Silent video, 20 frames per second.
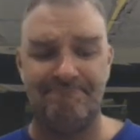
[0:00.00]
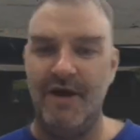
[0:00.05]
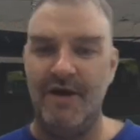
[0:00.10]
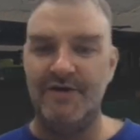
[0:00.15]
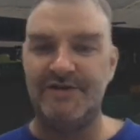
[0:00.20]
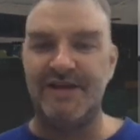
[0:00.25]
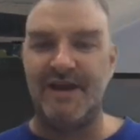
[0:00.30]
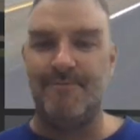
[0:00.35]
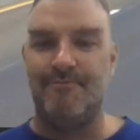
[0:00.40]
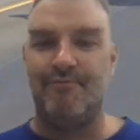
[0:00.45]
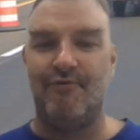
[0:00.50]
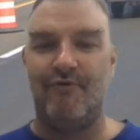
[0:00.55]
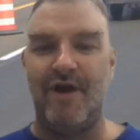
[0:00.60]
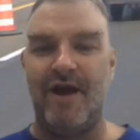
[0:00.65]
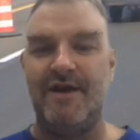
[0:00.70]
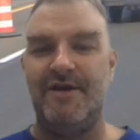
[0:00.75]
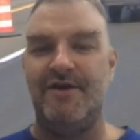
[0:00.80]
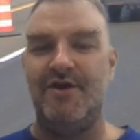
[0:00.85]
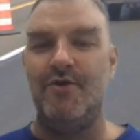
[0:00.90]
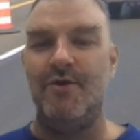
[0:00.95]
Here's a
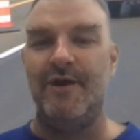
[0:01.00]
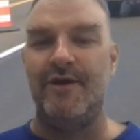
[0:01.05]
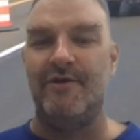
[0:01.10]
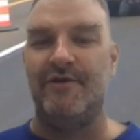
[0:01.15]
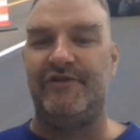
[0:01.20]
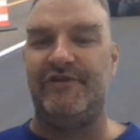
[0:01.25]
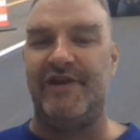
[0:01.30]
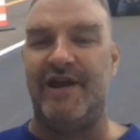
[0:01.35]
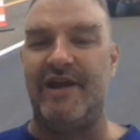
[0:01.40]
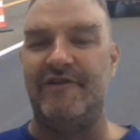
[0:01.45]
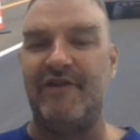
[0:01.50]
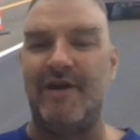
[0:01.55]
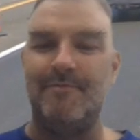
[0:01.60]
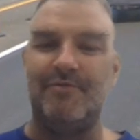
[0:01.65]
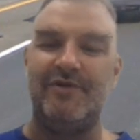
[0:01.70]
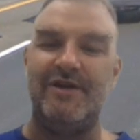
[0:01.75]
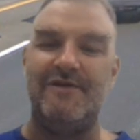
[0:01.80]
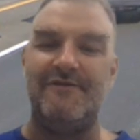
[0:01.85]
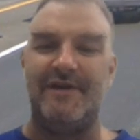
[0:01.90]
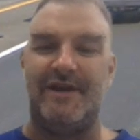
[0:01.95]
brand new interchange. I
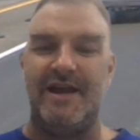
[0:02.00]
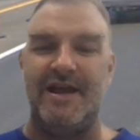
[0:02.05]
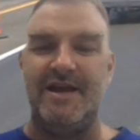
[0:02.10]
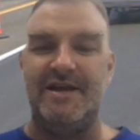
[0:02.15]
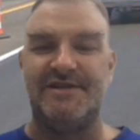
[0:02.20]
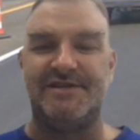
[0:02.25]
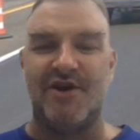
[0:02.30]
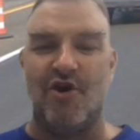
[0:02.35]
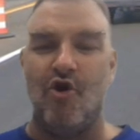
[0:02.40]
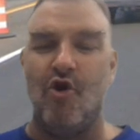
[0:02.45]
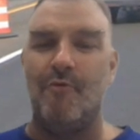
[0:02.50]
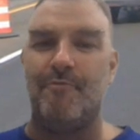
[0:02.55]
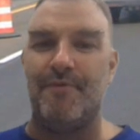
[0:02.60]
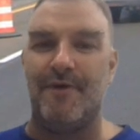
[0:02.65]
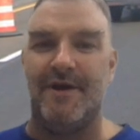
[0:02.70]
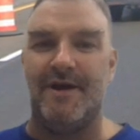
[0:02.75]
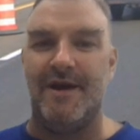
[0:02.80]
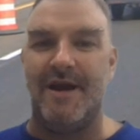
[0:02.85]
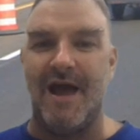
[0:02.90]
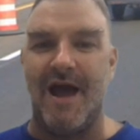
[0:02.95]
believe it is
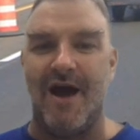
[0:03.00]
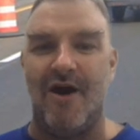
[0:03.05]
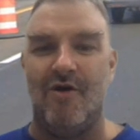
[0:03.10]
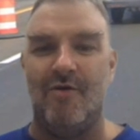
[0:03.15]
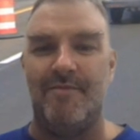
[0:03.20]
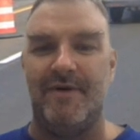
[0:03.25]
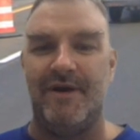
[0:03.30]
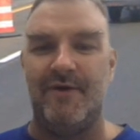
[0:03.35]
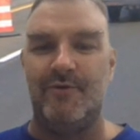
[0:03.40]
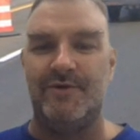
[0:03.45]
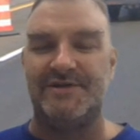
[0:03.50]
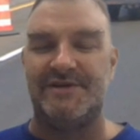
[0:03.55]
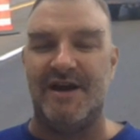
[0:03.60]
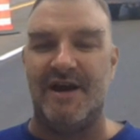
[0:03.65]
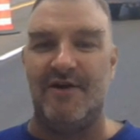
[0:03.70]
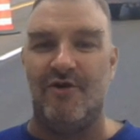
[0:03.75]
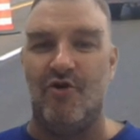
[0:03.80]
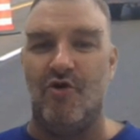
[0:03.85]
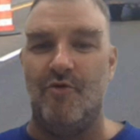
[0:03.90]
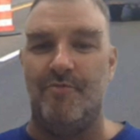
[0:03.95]
open now, but it was
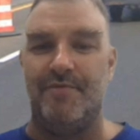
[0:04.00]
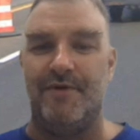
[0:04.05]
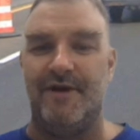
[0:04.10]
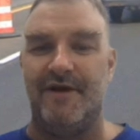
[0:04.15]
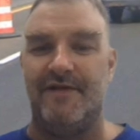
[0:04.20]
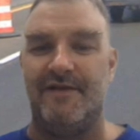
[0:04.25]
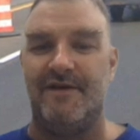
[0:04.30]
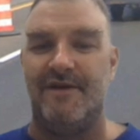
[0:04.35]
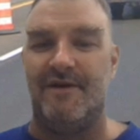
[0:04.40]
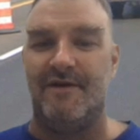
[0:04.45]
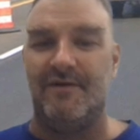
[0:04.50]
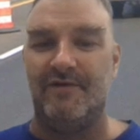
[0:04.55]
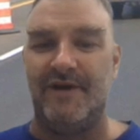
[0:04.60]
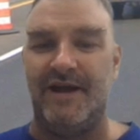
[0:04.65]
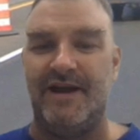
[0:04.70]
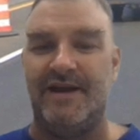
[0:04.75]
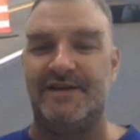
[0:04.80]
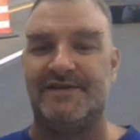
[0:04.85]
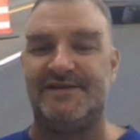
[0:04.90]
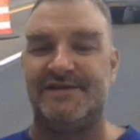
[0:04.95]
not open on the
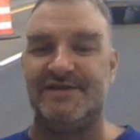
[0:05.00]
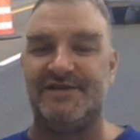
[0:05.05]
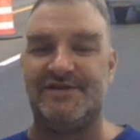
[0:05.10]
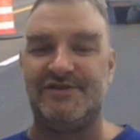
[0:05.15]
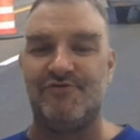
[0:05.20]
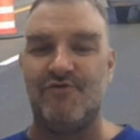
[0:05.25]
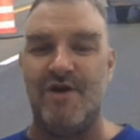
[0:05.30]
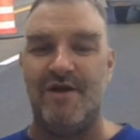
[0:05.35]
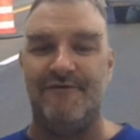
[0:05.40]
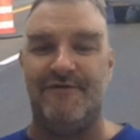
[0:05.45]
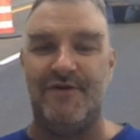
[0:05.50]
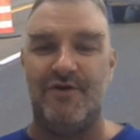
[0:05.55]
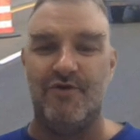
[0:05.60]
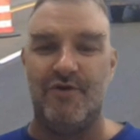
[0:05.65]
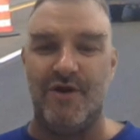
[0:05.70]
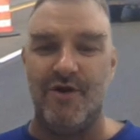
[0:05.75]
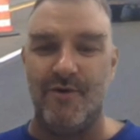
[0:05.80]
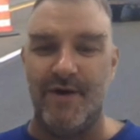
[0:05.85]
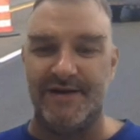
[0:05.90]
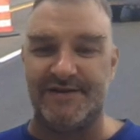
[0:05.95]
latest Street View.
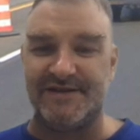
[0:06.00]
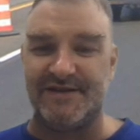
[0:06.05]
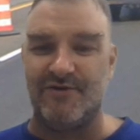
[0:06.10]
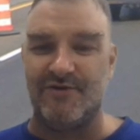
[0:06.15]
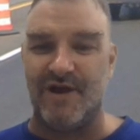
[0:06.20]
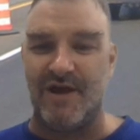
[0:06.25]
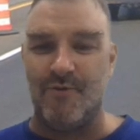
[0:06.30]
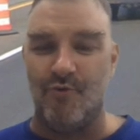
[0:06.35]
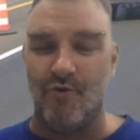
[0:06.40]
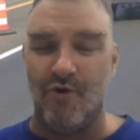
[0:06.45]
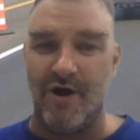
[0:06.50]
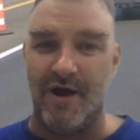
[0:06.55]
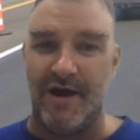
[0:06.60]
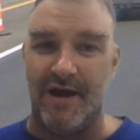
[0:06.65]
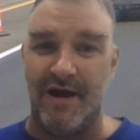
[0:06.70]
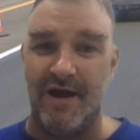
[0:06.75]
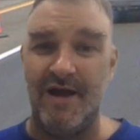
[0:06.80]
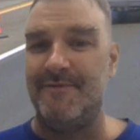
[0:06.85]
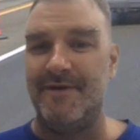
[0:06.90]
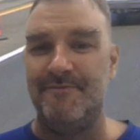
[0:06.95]
US
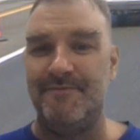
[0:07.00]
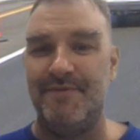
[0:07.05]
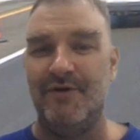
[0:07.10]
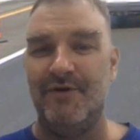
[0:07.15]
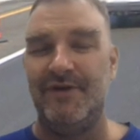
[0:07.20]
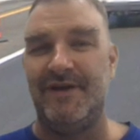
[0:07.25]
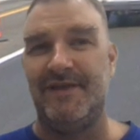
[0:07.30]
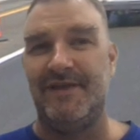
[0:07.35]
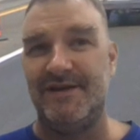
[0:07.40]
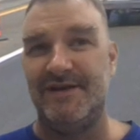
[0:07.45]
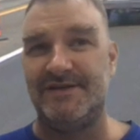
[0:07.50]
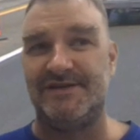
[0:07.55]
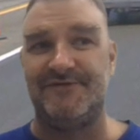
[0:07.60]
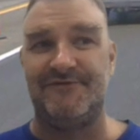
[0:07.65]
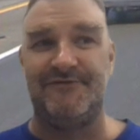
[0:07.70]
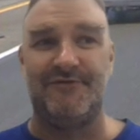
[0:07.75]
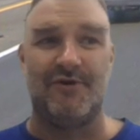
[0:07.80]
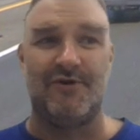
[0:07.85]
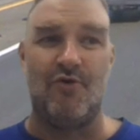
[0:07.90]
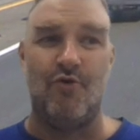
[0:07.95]
31. They've been building this
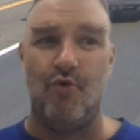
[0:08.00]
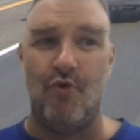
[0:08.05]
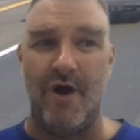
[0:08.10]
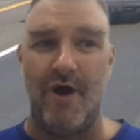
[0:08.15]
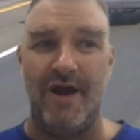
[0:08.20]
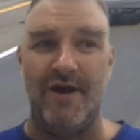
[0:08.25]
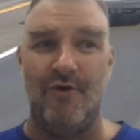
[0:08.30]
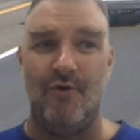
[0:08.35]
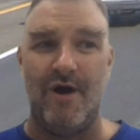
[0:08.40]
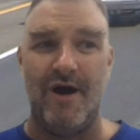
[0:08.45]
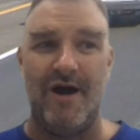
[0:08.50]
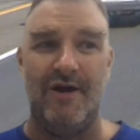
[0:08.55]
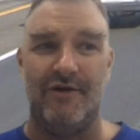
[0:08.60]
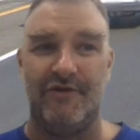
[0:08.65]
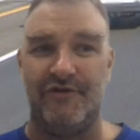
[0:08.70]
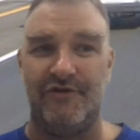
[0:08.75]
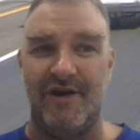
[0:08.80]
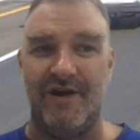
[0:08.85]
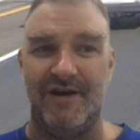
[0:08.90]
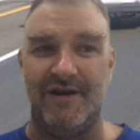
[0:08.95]
for quite a
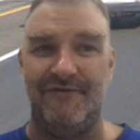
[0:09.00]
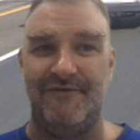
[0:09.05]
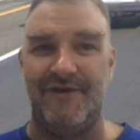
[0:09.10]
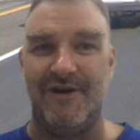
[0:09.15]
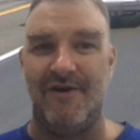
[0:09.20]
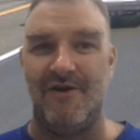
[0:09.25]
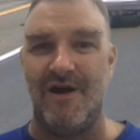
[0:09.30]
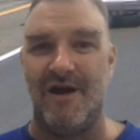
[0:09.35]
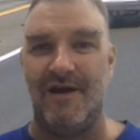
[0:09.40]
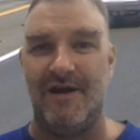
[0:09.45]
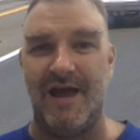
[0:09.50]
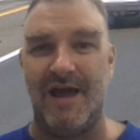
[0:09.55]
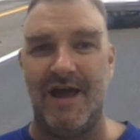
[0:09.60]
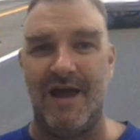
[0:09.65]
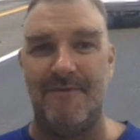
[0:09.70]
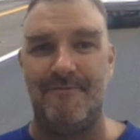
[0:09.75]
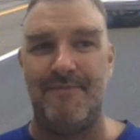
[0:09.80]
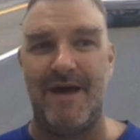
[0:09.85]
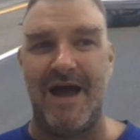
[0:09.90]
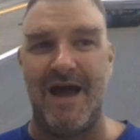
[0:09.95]
while, trying to figure out
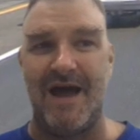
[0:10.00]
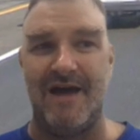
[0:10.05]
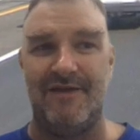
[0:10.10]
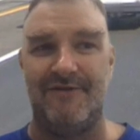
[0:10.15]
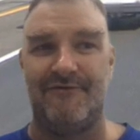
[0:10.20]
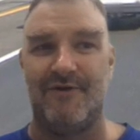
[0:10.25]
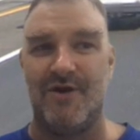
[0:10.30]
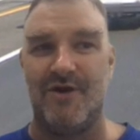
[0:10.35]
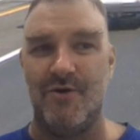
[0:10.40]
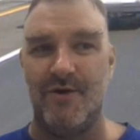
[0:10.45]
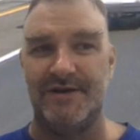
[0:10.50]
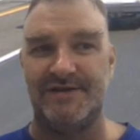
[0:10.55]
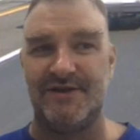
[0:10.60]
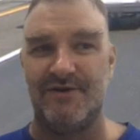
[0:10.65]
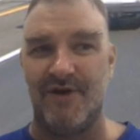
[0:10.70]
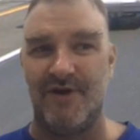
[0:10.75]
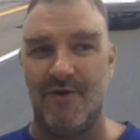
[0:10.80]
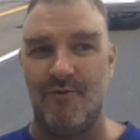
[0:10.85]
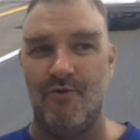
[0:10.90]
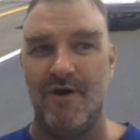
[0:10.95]
a path for US
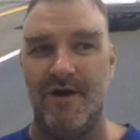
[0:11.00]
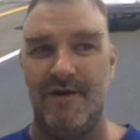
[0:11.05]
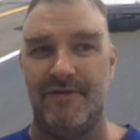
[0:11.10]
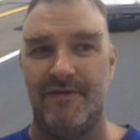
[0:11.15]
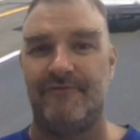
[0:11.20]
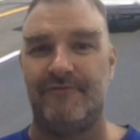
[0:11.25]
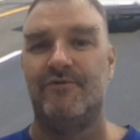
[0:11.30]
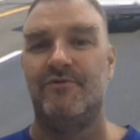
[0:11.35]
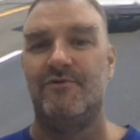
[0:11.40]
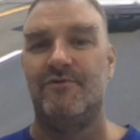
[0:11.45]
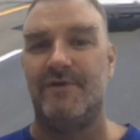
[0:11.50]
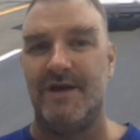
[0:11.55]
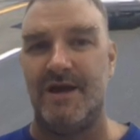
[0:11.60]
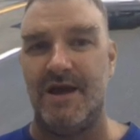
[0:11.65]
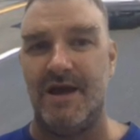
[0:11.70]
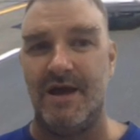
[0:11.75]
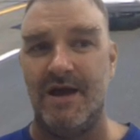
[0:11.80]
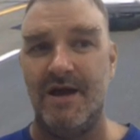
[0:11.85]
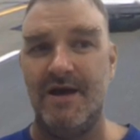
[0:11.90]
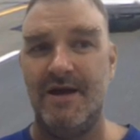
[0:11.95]
31 through
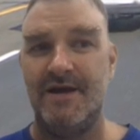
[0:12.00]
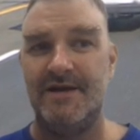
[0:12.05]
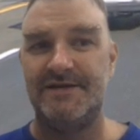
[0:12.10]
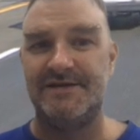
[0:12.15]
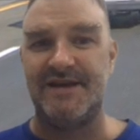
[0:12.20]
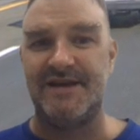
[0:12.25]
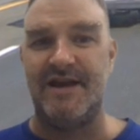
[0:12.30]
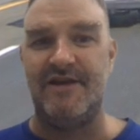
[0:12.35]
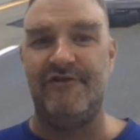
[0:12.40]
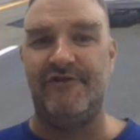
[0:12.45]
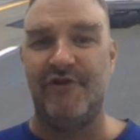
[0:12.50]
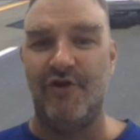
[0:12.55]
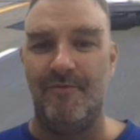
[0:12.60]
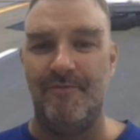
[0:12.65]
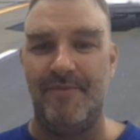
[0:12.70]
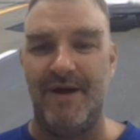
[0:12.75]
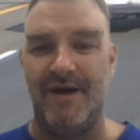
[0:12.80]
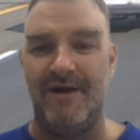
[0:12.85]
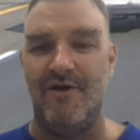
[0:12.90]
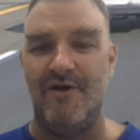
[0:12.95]
the St. Joe
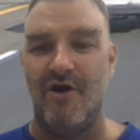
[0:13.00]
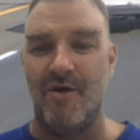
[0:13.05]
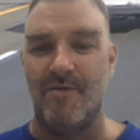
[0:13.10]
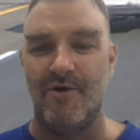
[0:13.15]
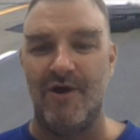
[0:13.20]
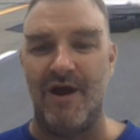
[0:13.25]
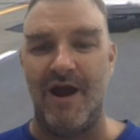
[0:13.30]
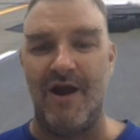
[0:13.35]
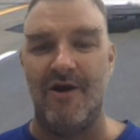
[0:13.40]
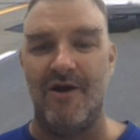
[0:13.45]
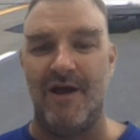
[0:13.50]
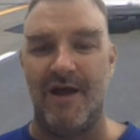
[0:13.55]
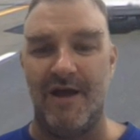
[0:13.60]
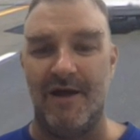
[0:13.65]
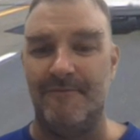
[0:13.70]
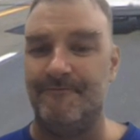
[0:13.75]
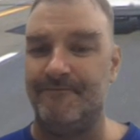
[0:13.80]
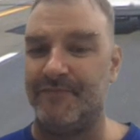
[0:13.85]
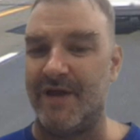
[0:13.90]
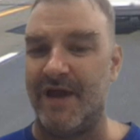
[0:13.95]
Benton Harbor
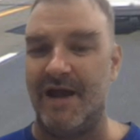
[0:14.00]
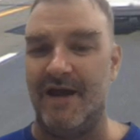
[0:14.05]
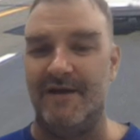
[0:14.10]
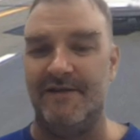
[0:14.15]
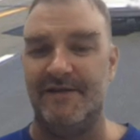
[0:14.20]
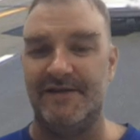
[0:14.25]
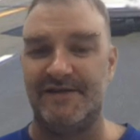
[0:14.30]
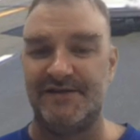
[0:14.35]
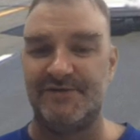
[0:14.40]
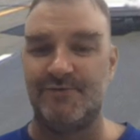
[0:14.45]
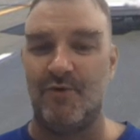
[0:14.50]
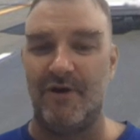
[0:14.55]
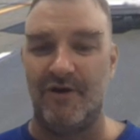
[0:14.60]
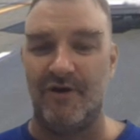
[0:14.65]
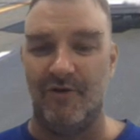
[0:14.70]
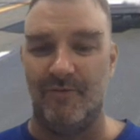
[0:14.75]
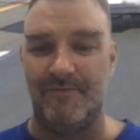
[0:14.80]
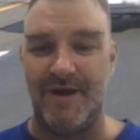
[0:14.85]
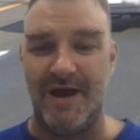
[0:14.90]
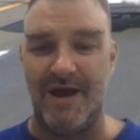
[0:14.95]
area, and this is where
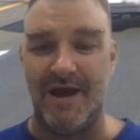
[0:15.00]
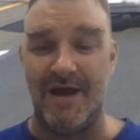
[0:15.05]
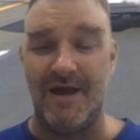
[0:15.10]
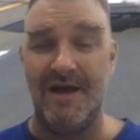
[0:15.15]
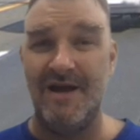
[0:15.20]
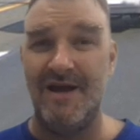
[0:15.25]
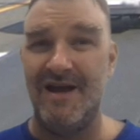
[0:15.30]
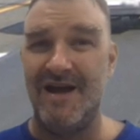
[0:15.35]
it'll be.